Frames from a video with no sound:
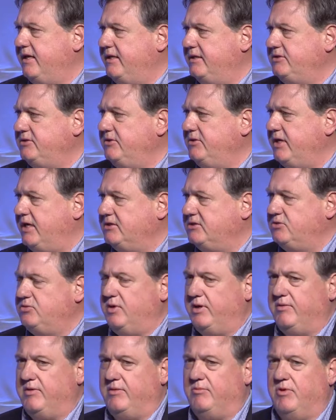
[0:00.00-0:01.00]
in
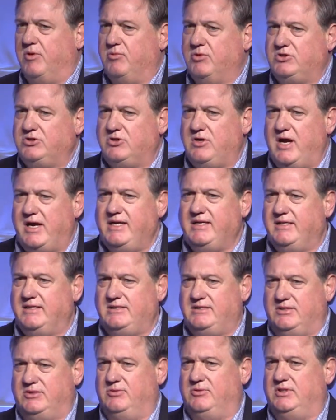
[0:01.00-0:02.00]
2021. What we're trying to
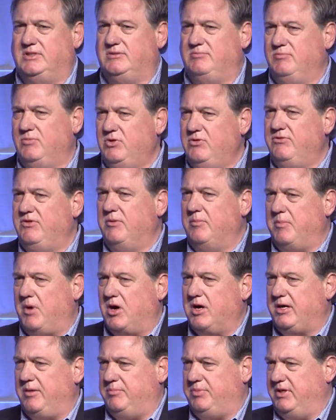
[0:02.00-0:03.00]
do is move the
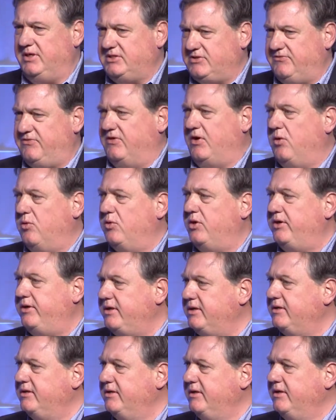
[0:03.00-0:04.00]
marketplace forward.
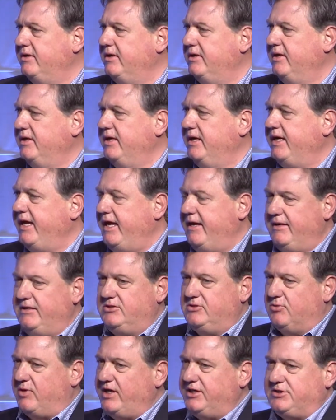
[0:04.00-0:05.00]
And
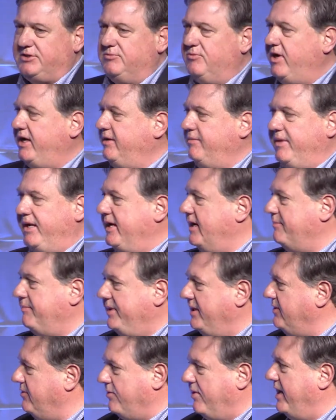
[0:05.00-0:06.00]
duration weighting may not be
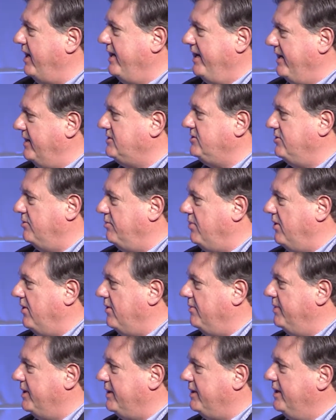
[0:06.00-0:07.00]
the right answer,
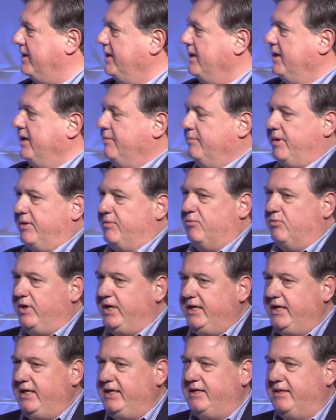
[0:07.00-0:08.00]
Paul, but we
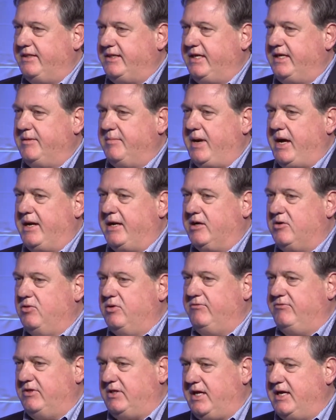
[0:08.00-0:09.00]
need to think about
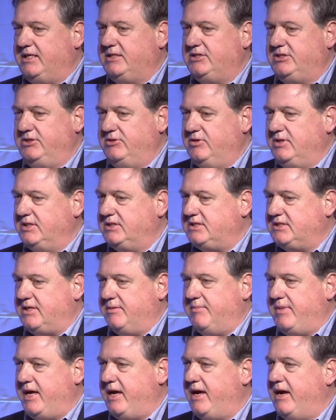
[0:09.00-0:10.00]
equivalized units
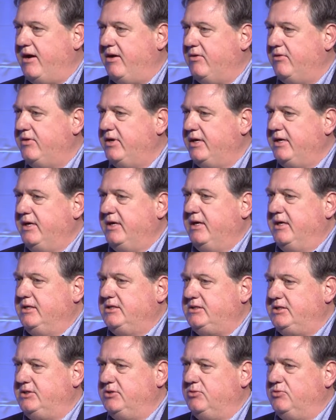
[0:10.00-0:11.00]
somehow
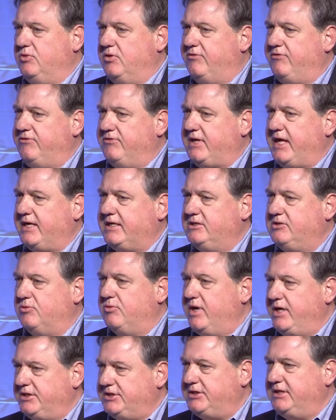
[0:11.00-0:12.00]
to reflect
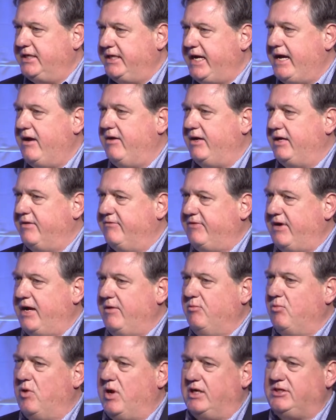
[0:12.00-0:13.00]
duration in counting. If I
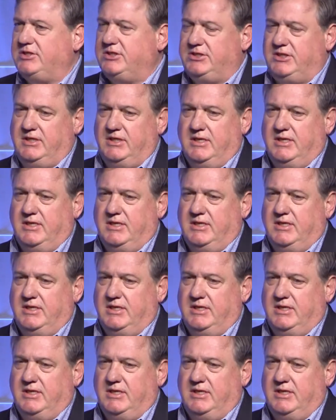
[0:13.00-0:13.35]
watch